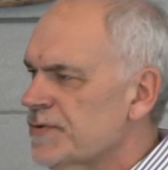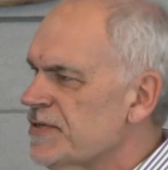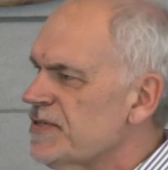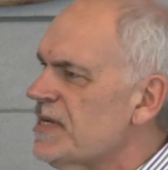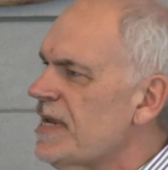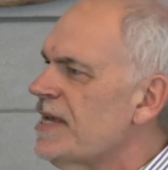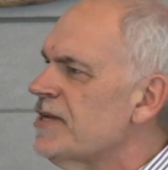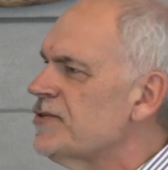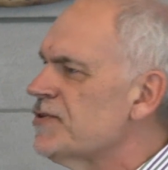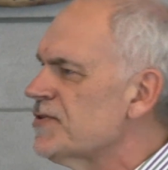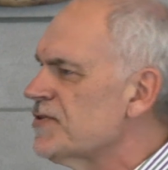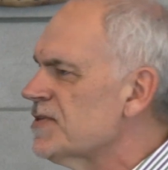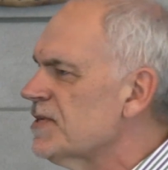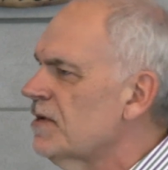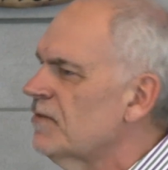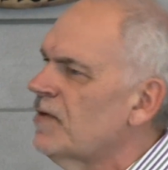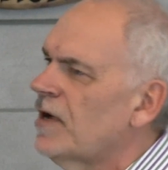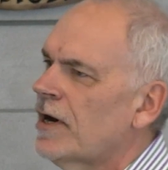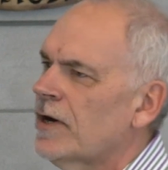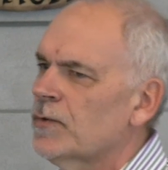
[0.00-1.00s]
or stages
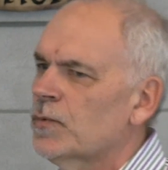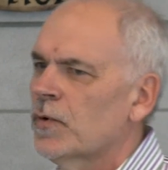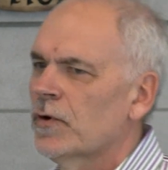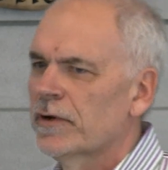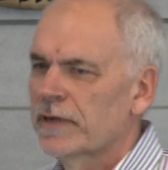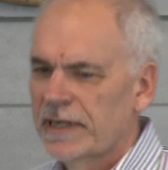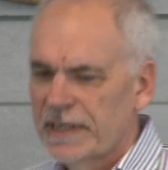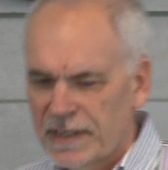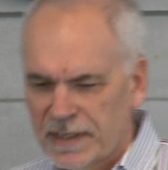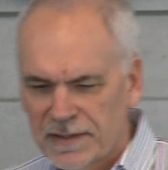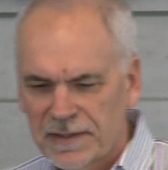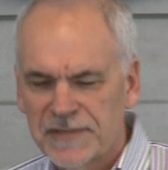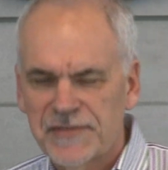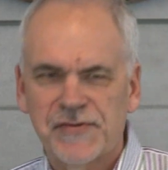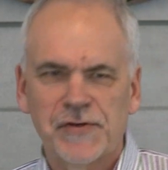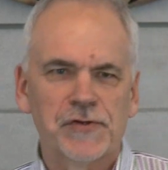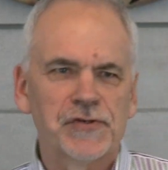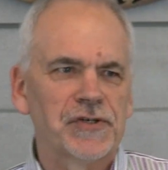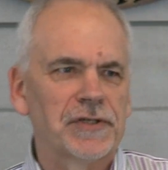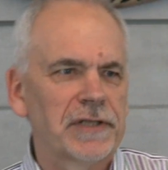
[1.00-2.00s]
of hard work in the
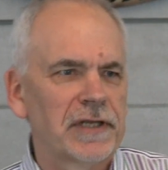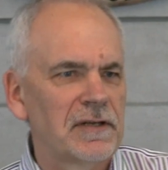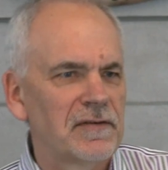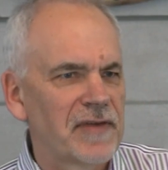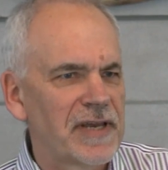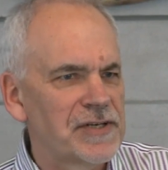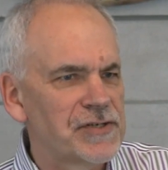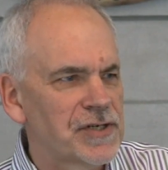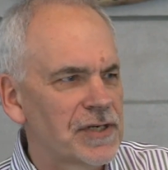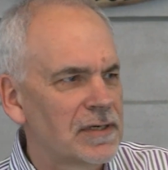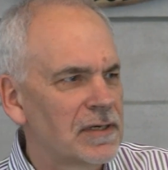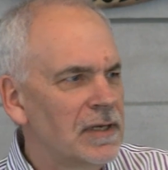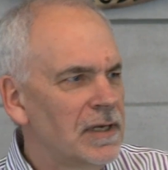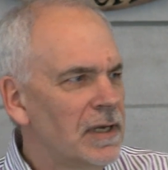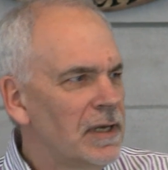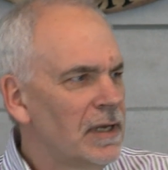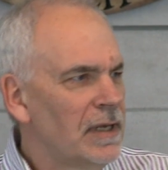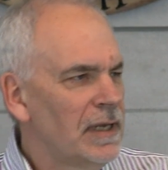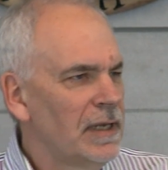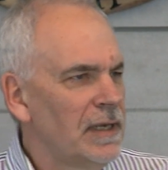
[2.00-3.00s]
social innovation
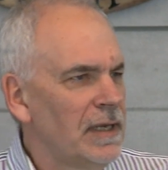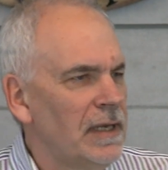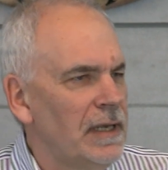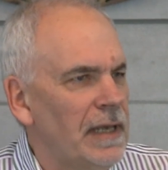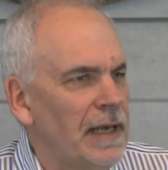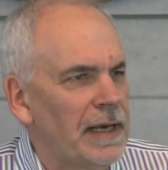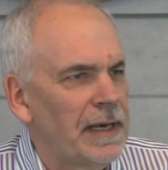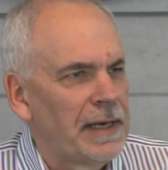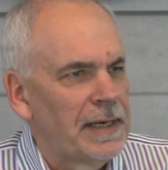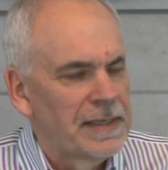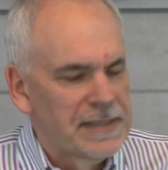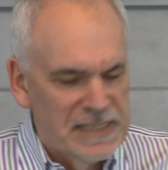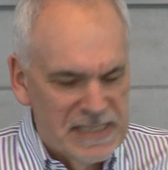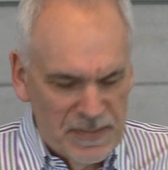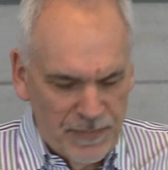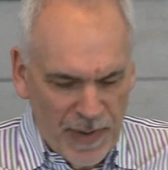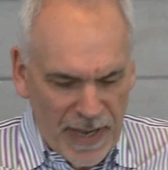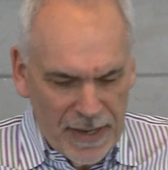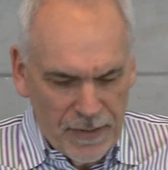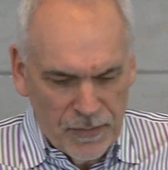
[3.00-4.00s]

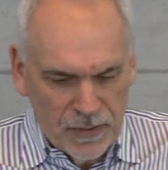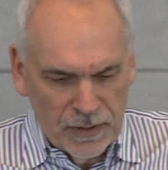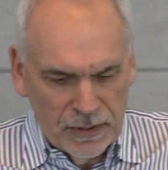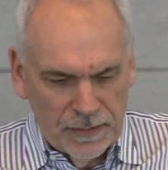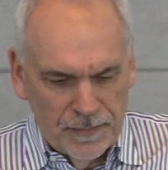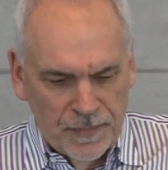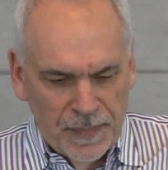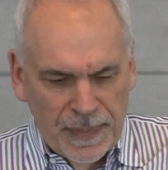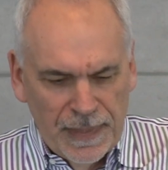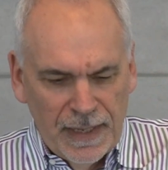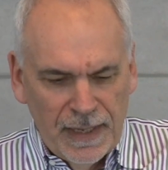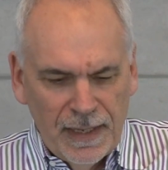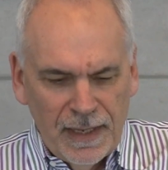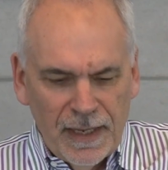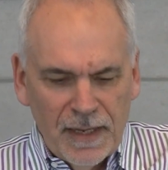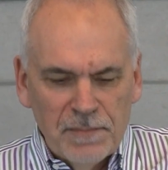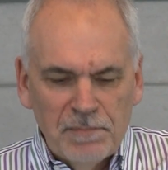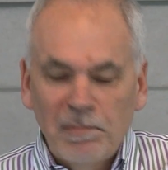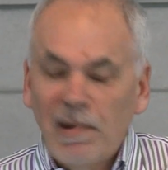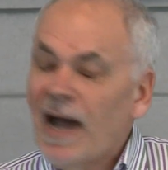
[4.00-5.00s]
spiral.
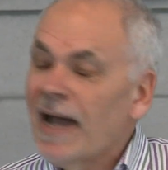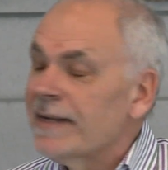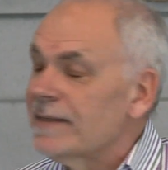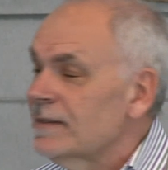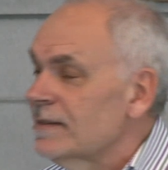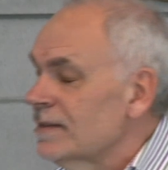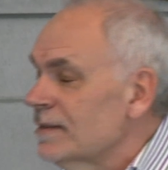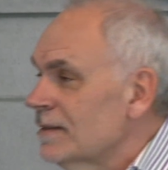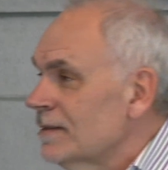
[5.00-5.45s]
But